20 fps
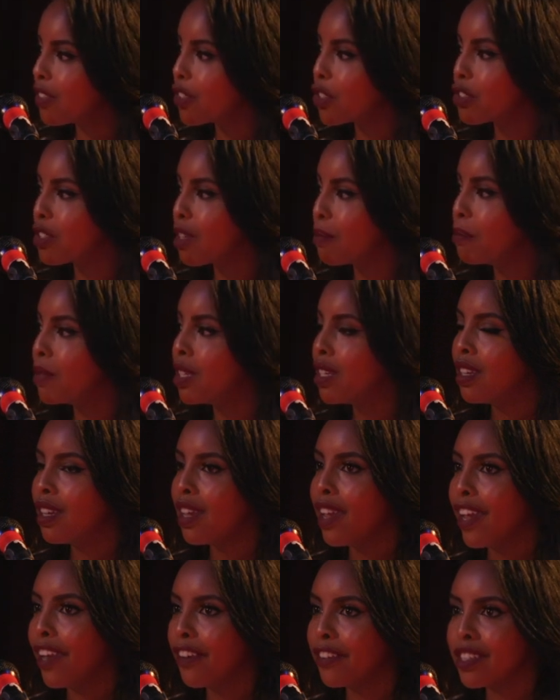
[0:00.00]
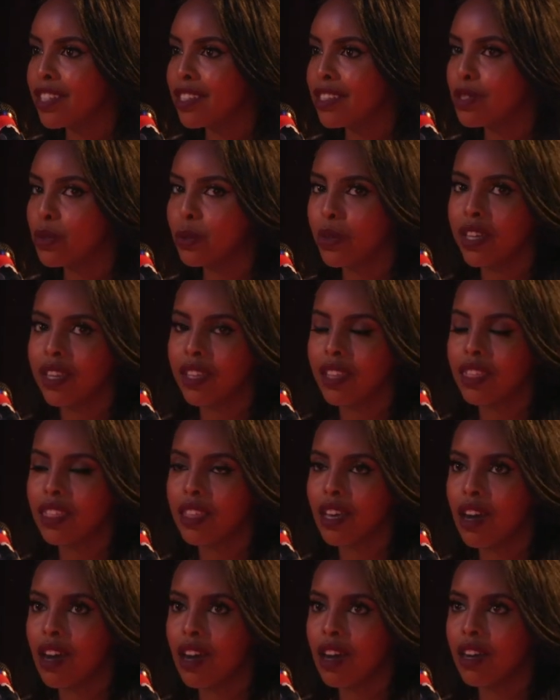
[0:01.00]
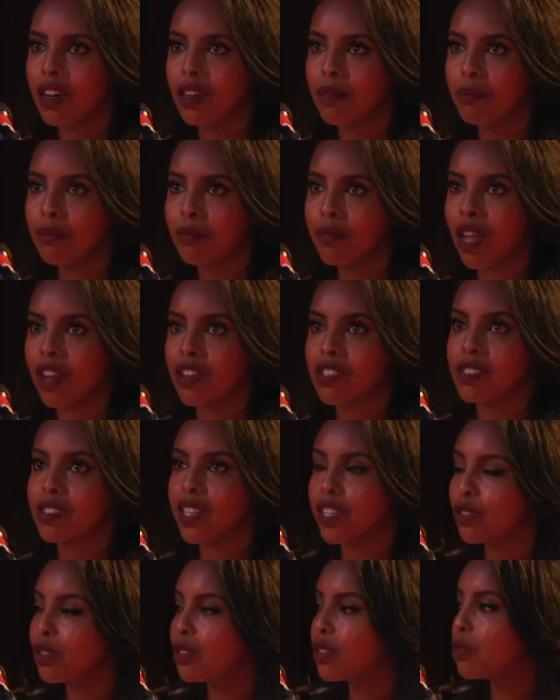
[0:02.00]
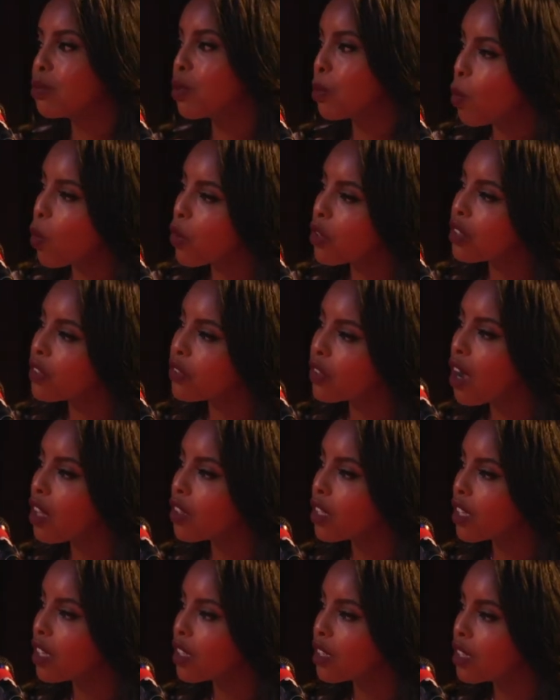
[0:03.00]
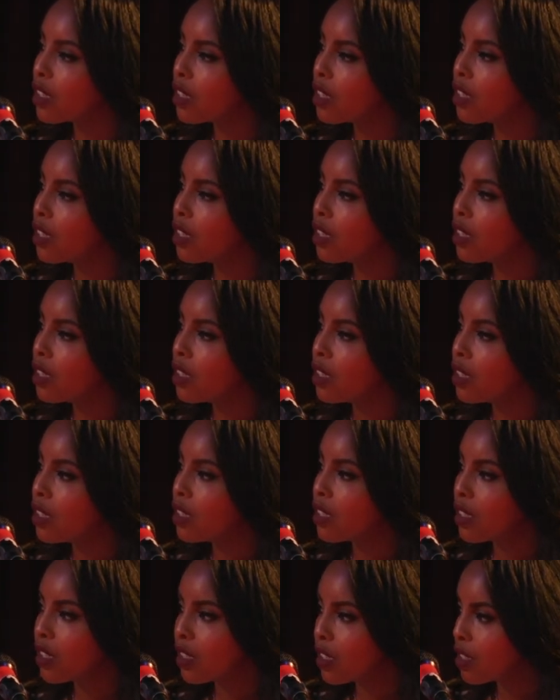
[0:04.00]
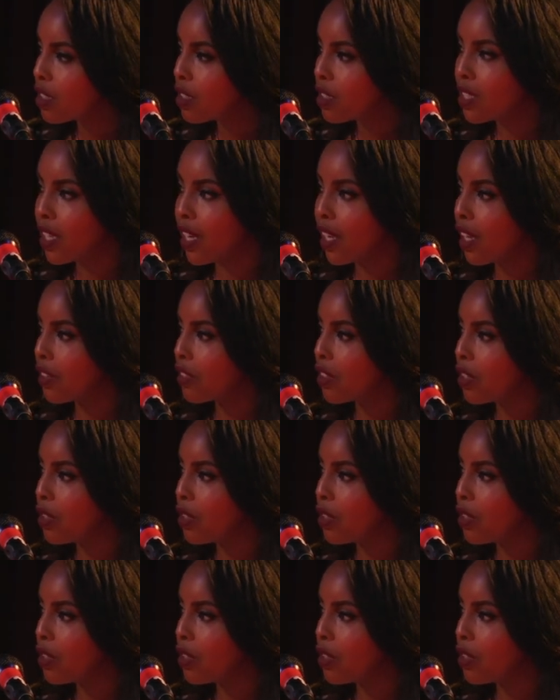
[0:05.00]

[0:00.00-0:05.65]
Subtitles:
There's some areas with not a single reporter of color sitting at